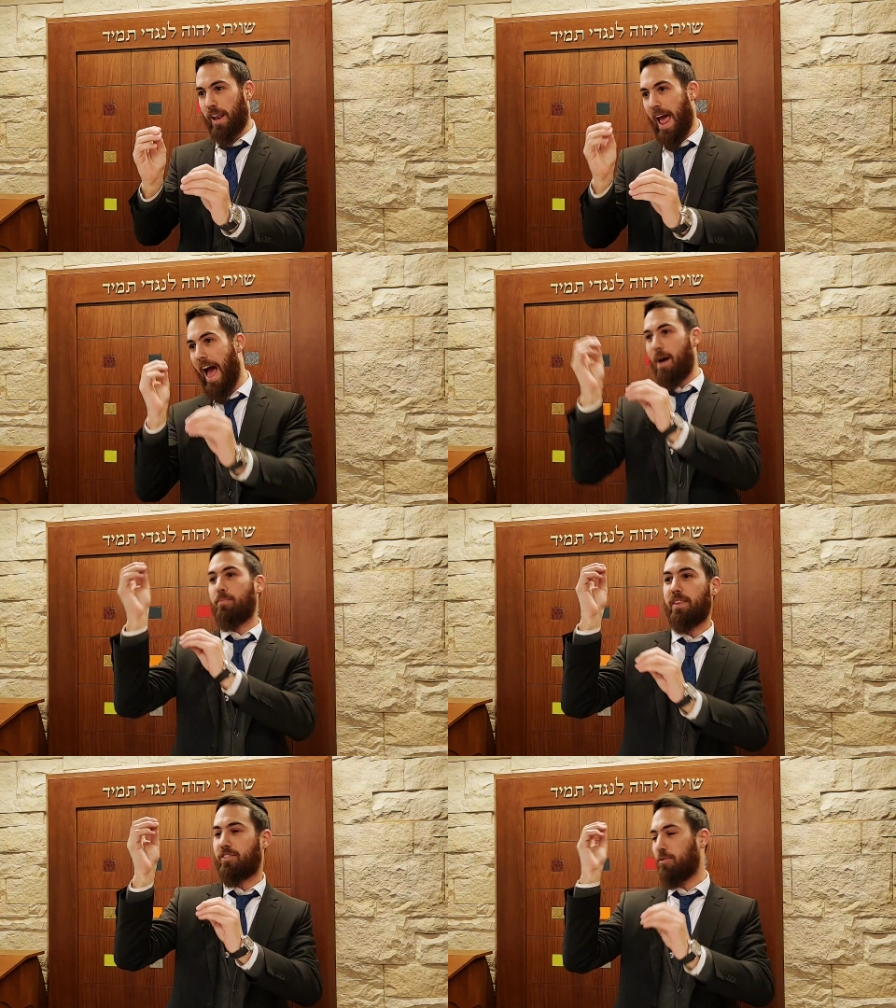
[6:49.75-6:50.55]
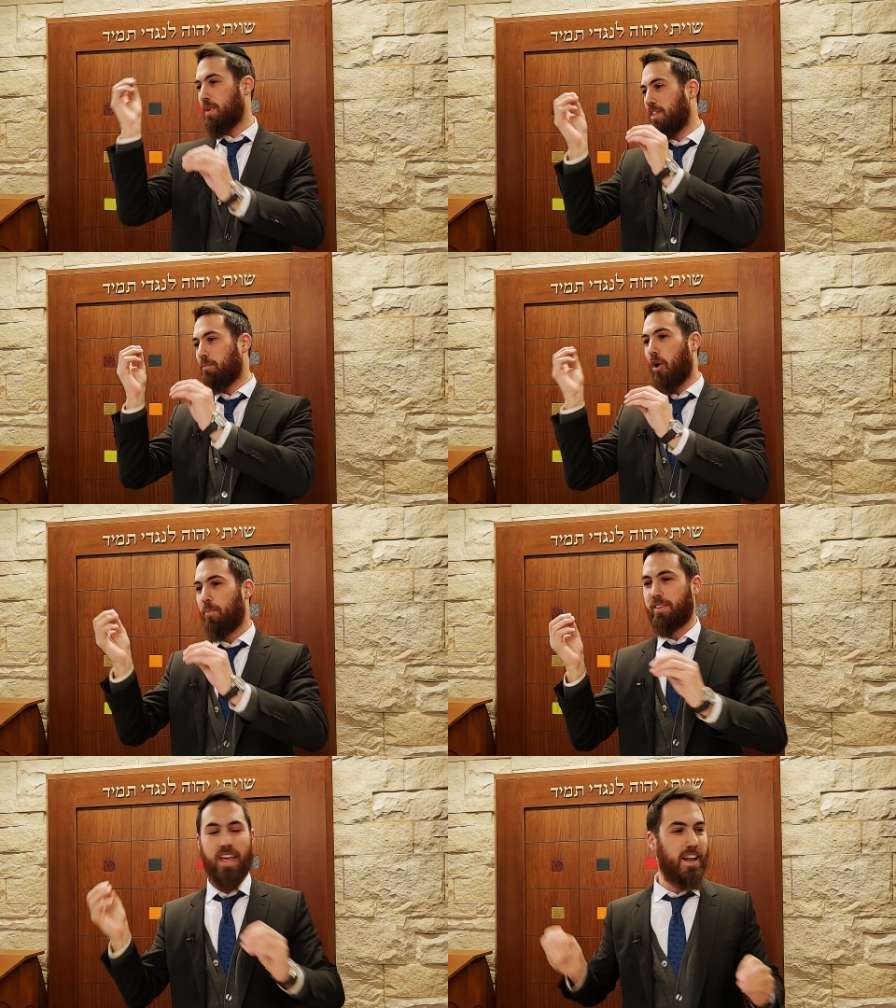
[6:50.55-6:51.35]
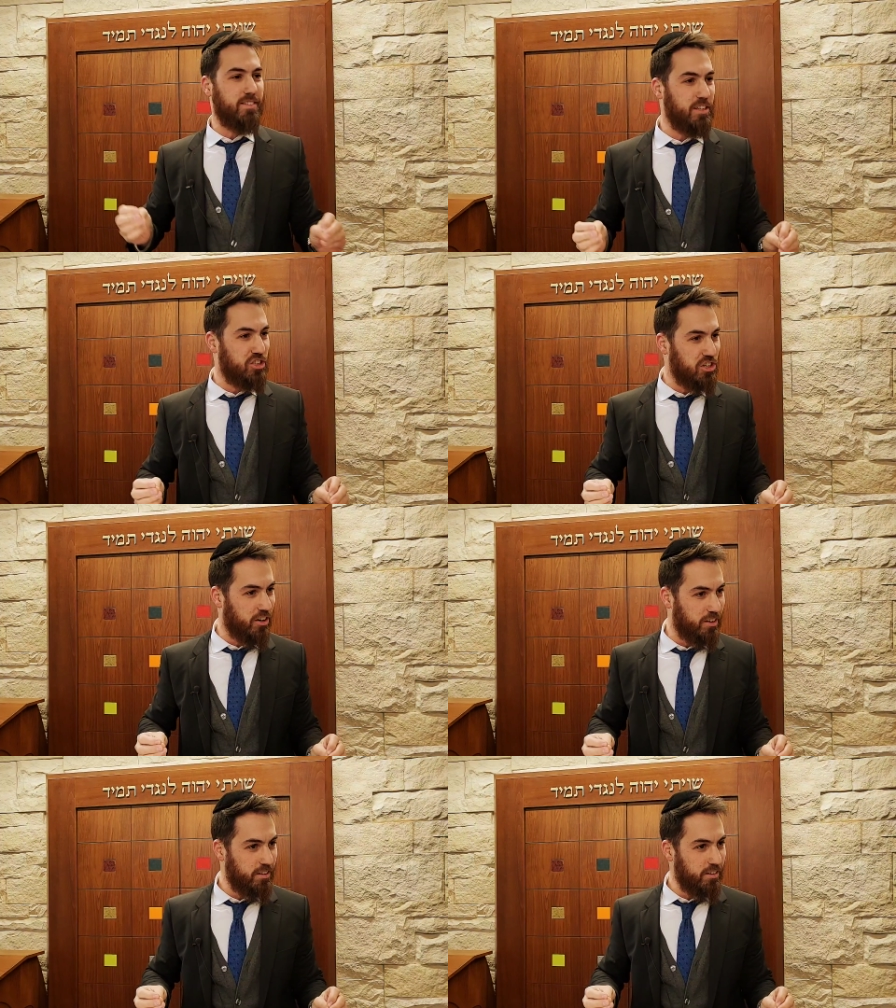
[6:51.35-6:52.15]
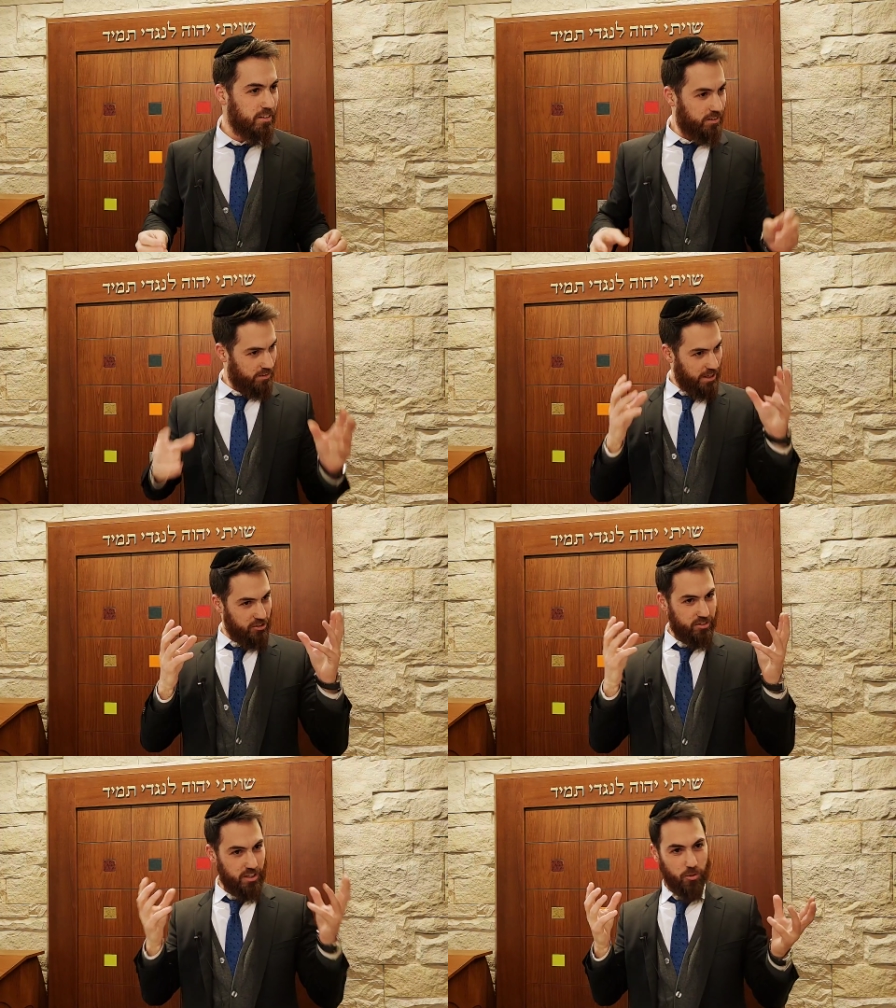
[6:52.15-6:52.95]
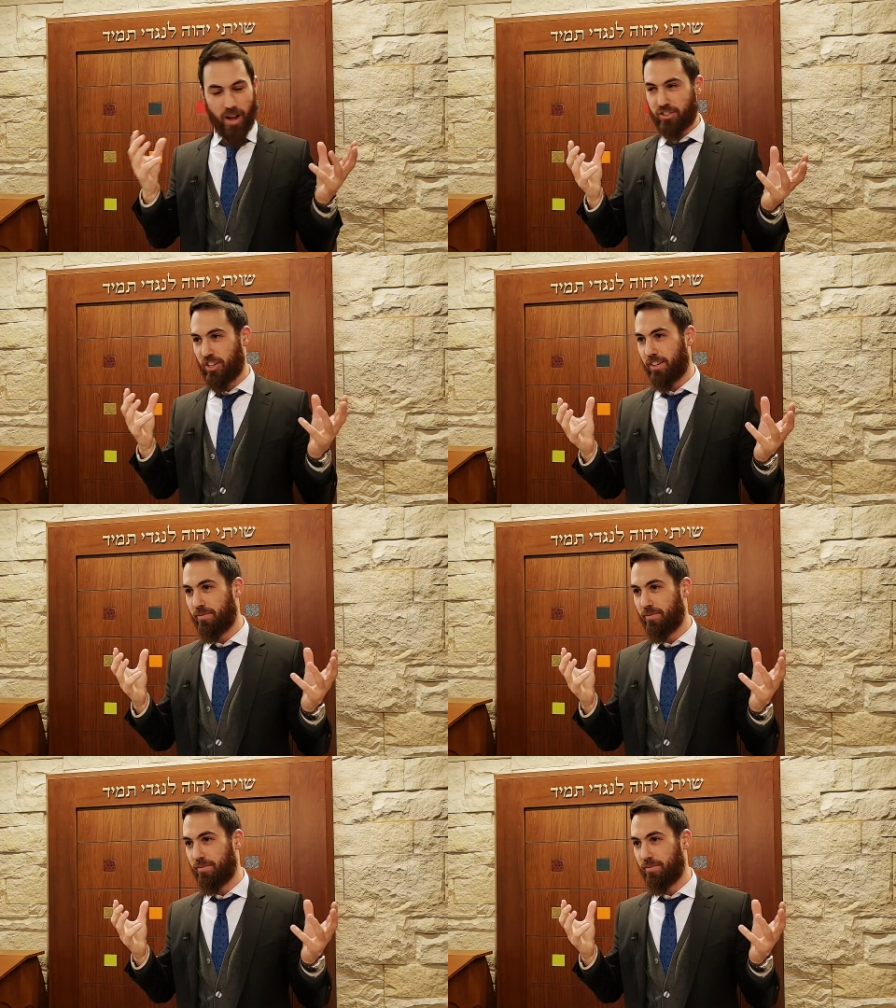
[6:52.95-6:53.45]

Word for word: happened to be the moment he had to sing Shira? Interesting question.